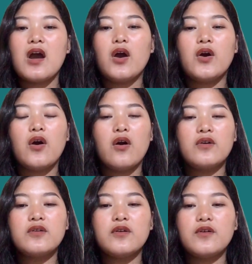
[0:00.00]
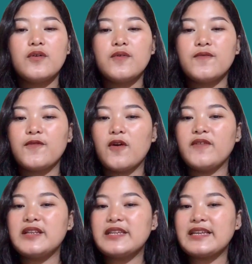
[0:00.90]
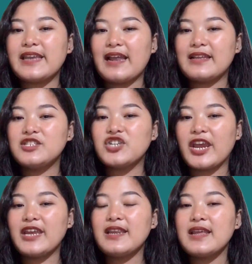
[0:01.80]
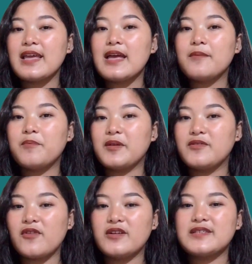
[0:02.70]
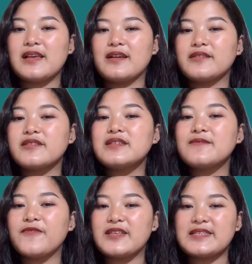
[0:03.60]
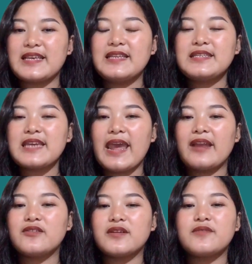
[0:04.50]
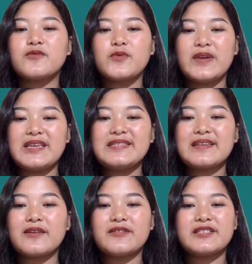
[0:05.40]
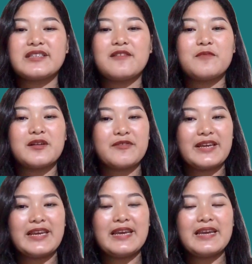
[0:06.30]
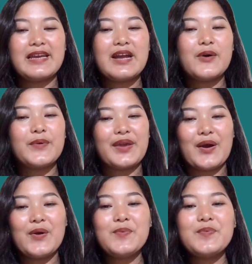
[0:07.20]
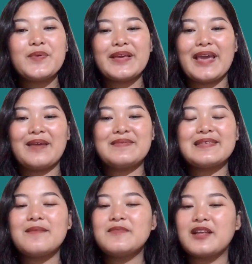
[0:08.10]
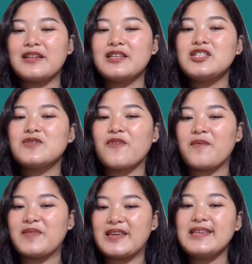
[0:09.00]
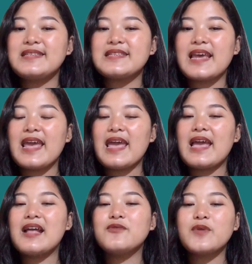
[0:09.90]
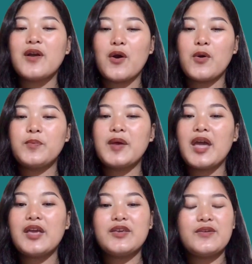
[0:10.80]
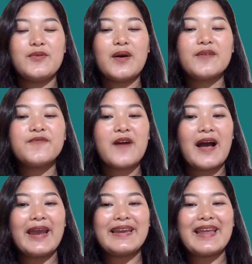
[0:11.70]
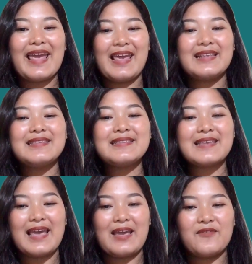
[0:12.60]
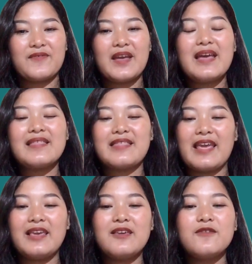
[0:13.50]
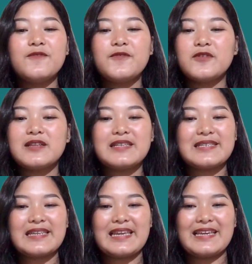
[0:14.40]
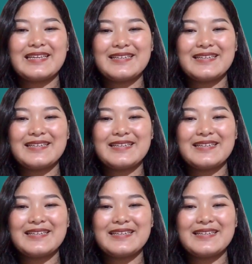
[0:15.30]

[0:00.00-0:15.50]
Hogo Flovin Daniela Jane, Pedrosa Chris Vincent, and Ruiz Crystal Marie. We hope we gave some knowledge from this, and we hope you are fine and safe. Thank you for listening.